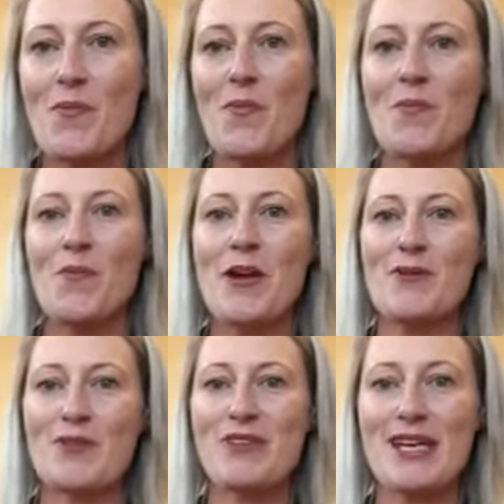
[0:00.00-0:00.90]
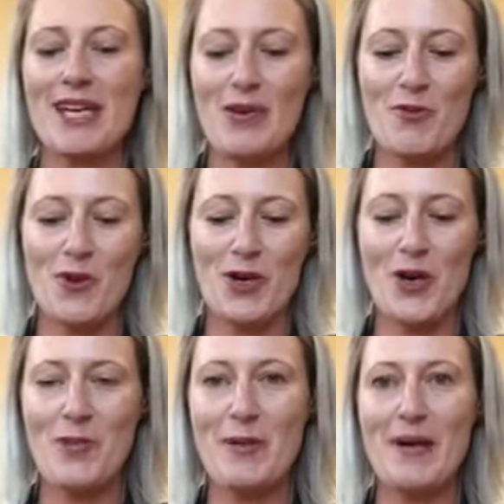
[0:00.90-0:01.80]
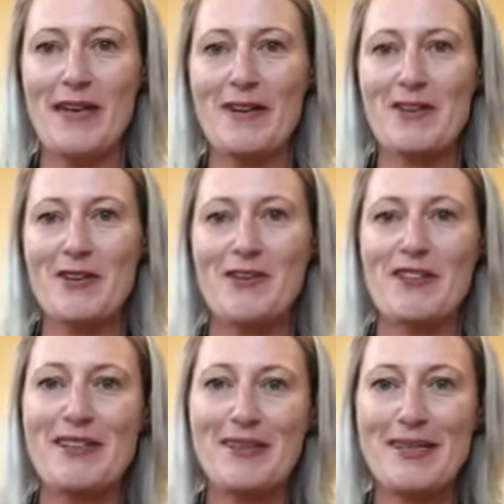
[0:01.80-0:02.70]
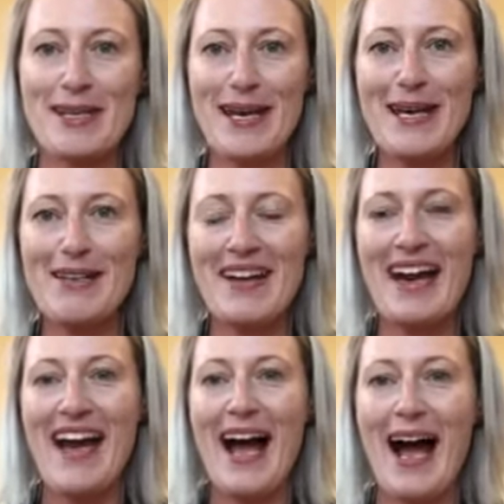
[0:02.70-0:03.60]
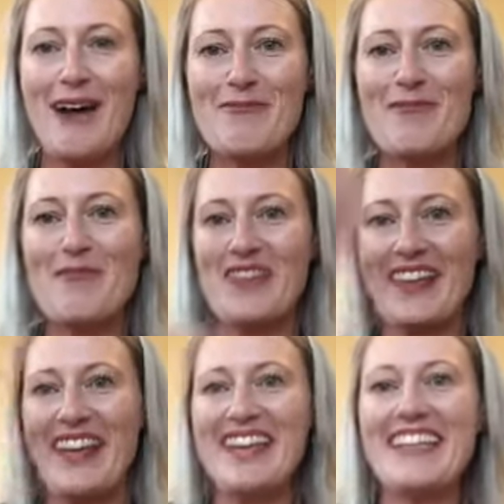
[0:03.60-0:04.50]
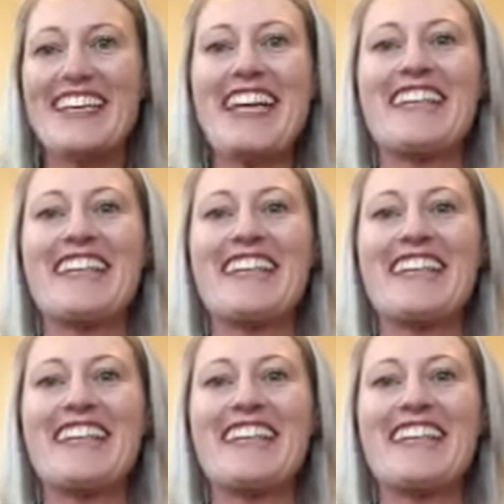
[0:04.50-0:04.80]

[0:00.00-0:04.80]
we will see what Kobe makes of his dinner in the next